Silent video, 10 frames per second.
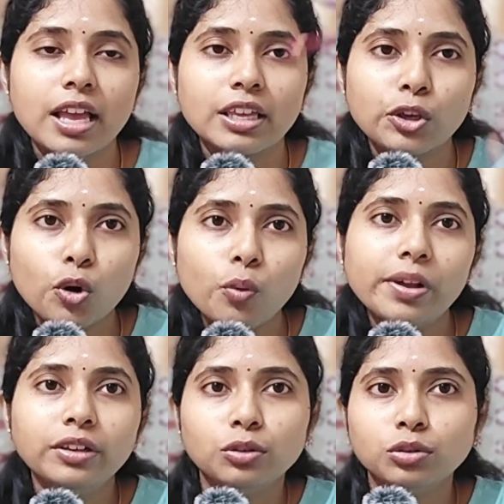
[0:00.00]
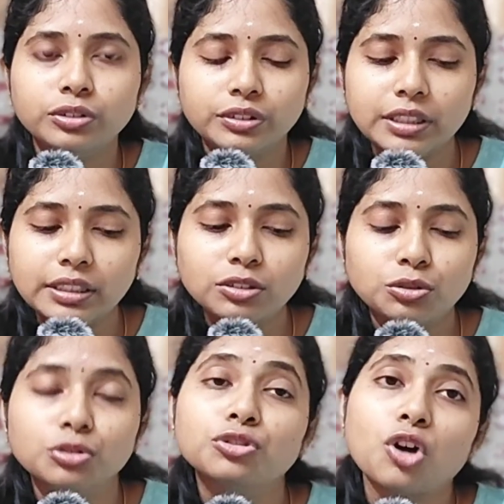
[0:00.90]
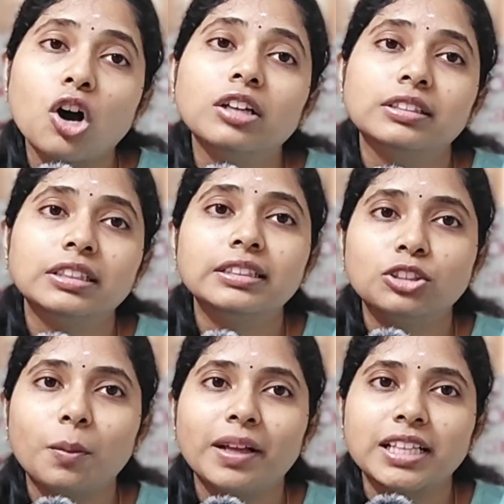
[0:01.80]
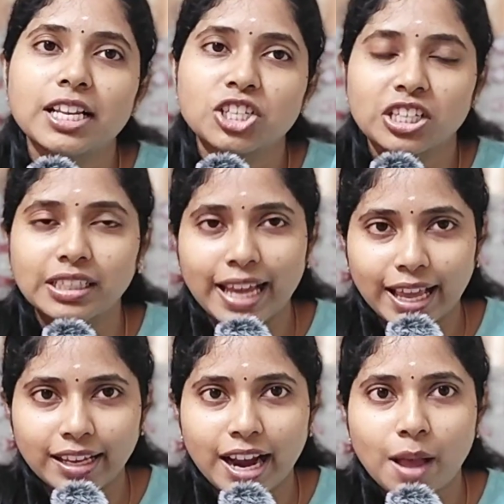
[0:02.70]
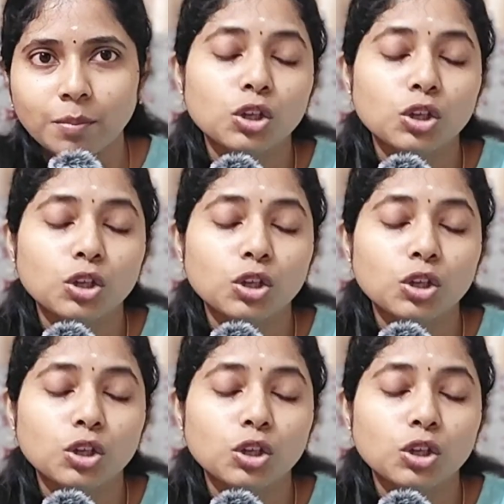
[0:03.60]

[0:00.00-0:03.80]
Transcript: you will use these to draw the histopathological diagram